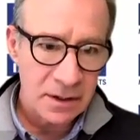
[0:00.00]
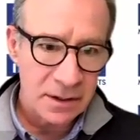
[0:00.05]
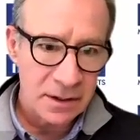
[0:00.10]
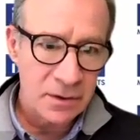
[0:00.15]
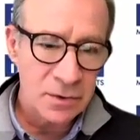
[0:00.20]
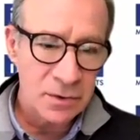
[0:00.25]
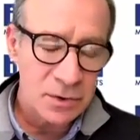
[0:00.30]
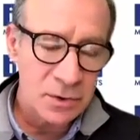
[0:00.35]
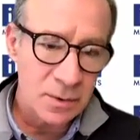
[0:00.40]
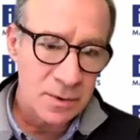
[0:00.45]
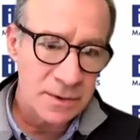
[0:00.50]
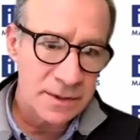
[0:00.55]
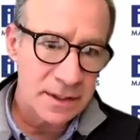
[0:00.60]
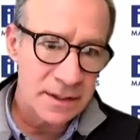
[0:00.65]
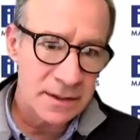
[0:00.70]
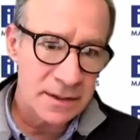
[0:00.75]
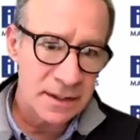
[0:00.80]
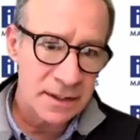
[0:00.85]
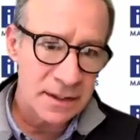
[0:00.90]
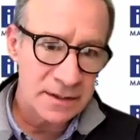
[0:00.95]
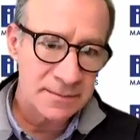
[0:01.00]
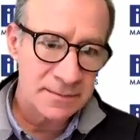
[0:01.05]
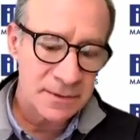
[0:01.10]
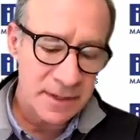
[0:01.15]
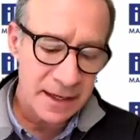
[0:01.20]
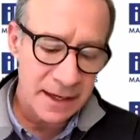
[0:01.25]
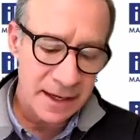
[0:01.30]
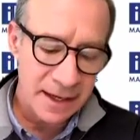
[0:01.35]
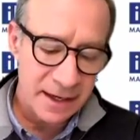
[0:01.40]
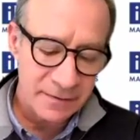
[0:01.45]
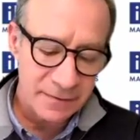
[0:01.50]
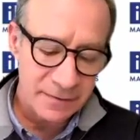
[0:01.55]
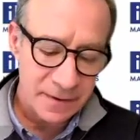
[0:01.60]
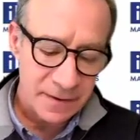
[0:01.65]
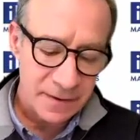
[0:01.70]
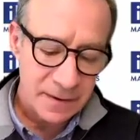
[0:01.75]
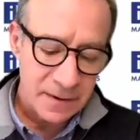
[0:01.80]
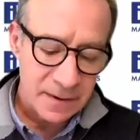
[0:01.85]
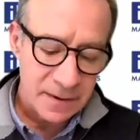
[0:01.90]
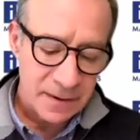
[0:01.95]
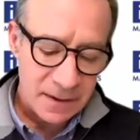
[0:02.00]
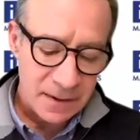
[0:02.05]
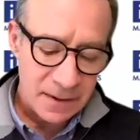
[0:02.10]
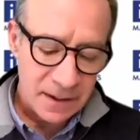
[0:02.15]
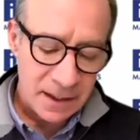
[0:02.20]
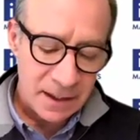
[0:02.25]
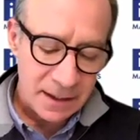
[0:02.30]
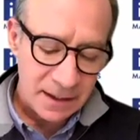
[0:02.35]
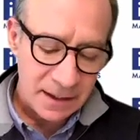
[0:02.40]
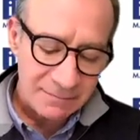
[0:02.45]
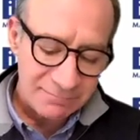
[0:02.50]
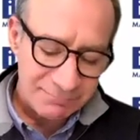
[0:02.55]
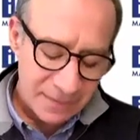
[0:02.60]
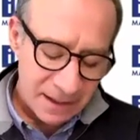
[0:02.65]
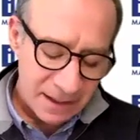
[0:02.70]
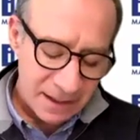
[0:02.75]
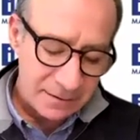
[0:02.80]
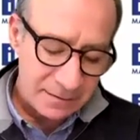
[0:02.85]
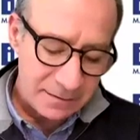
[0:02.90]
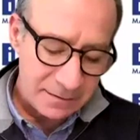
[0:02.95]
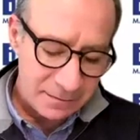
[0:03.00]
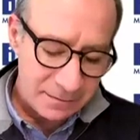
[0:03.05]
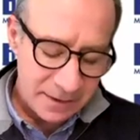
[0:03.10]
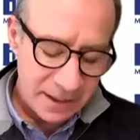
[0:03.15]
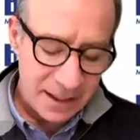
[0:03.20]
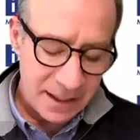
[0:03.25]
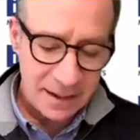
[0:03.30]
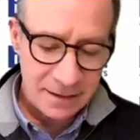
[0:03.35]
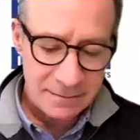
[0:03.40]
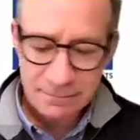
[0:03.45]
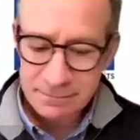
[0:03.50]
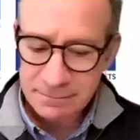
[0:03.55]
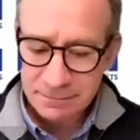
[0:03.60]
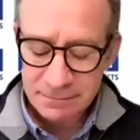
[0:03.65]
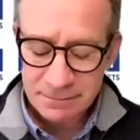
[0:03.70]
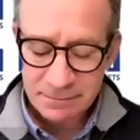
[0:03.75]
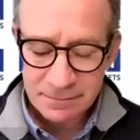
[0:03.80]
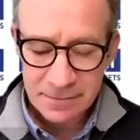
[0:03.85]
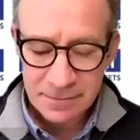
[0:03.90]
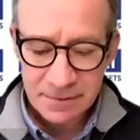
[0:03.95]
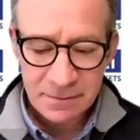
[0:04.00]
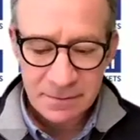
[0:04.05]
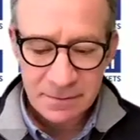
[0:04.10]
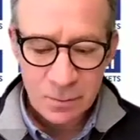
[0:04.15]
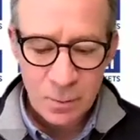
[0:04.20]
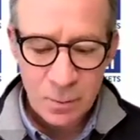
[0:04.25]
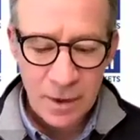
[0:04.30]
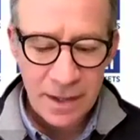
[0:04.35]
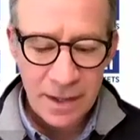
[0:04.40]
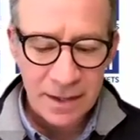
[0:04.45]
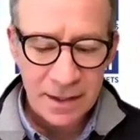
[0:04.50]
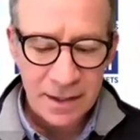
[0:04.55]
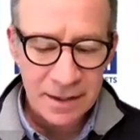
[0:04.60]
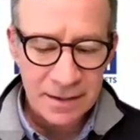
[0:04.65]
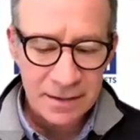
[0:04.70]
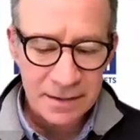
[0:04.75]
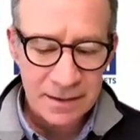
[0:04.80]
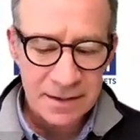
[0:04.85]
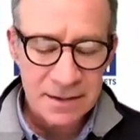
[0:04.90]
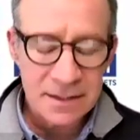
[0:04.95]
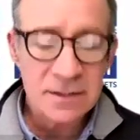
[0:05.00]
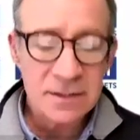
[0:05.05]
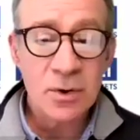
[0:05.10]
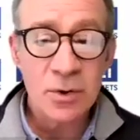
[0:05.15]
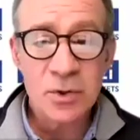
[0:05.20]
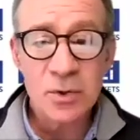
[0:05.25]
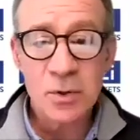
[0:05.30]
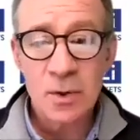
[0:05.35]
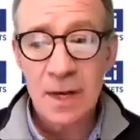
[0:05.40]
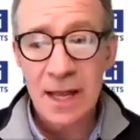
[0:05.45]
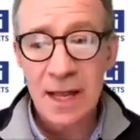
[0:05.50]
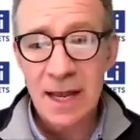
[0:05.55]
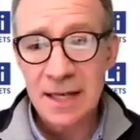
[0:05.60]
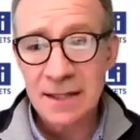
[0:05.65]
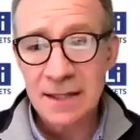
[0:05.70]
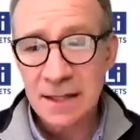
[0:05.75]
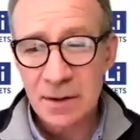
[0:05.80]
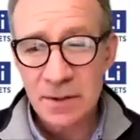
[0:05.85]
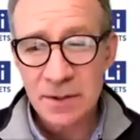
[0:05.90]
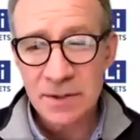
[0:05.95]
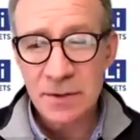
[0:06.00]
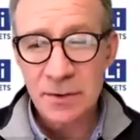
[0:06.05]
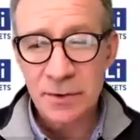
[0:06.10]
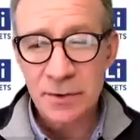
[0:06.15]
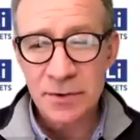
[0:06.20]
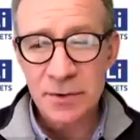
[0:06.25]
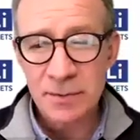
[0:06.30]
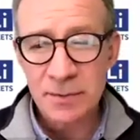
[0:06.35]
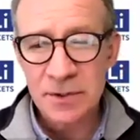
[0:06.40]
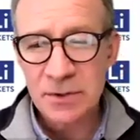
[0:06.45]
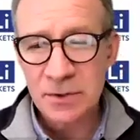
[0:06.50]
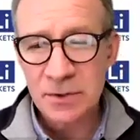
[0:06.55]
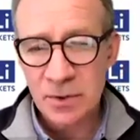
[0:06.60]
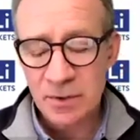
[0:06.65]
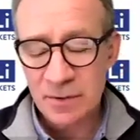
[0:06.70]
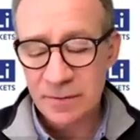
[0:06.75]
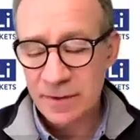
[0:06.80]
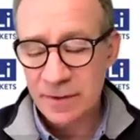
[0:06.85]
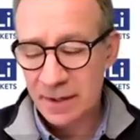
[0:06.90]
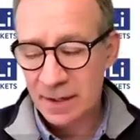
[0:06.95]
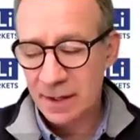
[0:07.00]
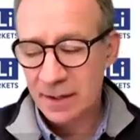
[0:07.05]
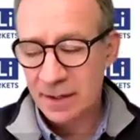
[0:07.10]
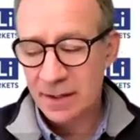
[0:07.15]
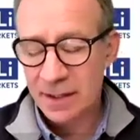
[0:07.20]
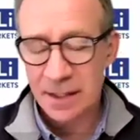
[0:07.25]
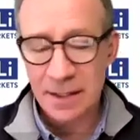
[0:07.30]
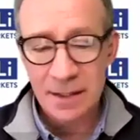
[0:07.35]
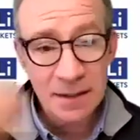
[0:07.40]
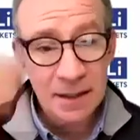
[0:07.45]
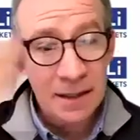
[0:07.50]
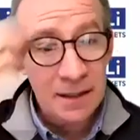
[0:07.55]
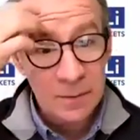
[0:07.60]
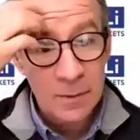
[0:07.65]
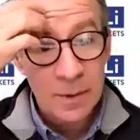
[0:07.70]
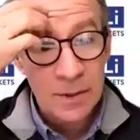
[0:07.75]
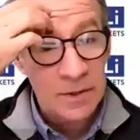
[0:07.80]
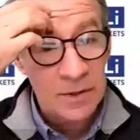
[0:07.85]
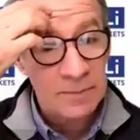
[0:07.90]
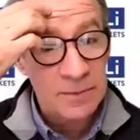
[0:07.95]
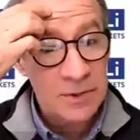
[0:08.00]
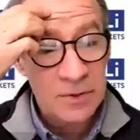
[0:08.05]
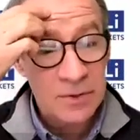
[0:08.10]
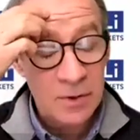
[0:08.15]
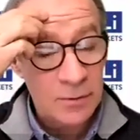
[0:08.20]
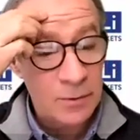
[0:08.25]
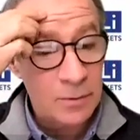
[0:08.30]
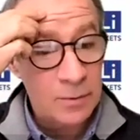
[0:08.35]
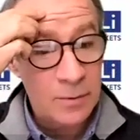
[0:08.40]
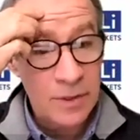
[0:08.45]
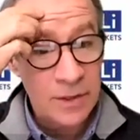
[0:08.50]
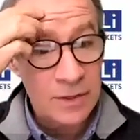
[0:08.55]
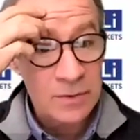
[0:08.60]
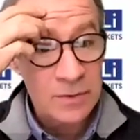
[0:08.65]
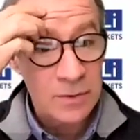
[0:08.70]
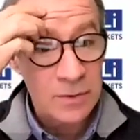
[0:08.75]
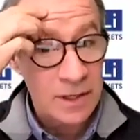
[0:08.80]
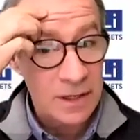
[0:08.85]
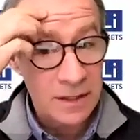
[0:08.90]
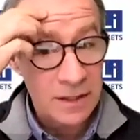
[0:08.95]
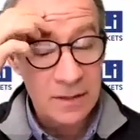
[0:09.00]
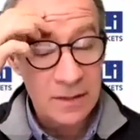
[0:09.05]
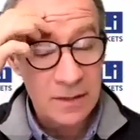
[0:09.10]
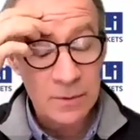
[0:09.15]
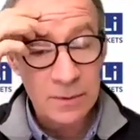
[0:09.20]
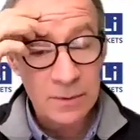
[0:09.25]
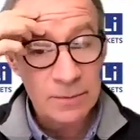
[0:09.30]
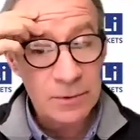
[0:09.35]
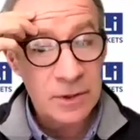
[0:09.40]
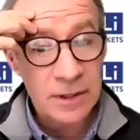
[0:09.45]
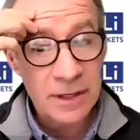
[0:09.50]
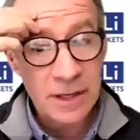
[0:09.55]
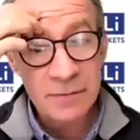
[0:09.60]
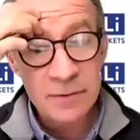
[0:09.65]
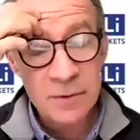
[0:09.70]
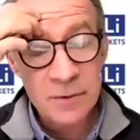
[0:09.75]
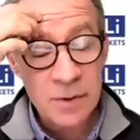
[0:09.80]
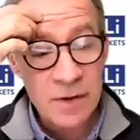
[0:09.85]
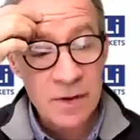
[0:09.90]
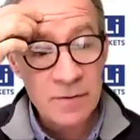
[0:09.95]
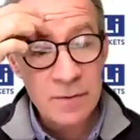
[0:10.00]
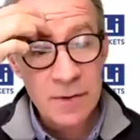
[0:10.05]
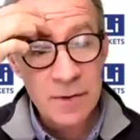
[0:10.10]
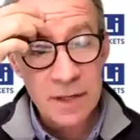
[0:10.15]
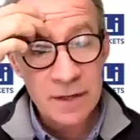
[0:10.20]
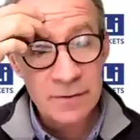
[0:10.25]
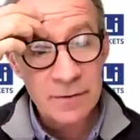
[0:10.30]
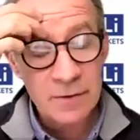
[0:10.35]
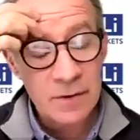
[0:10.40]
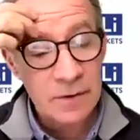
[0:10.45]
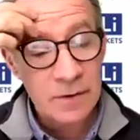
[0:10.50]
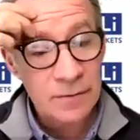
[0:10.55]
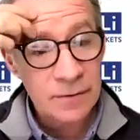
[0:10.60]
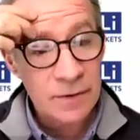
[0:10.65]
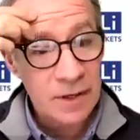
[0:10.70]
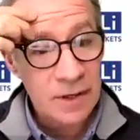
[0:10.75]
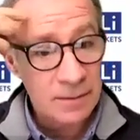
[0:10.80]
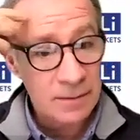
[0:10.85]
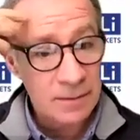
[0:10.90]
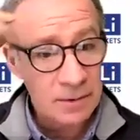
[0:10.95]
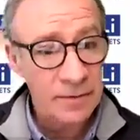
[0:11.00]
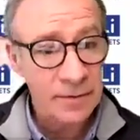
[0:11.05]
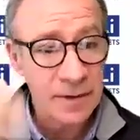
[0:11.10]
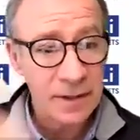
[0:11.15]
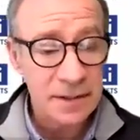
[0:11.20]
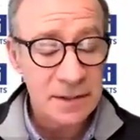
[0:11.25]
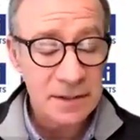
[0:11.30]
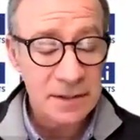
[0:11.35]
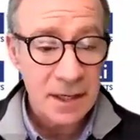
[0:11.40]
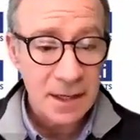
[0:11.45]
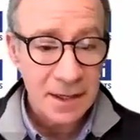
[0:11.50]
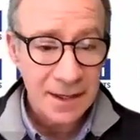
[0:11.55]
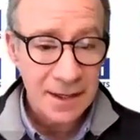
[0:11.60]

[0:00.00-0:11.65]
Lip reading: control systems they have, and yeah, whether this is going to last, how it's going to be solved, I think it will not be solved from one day to the other. We'll probably have to live with it for a couple of years.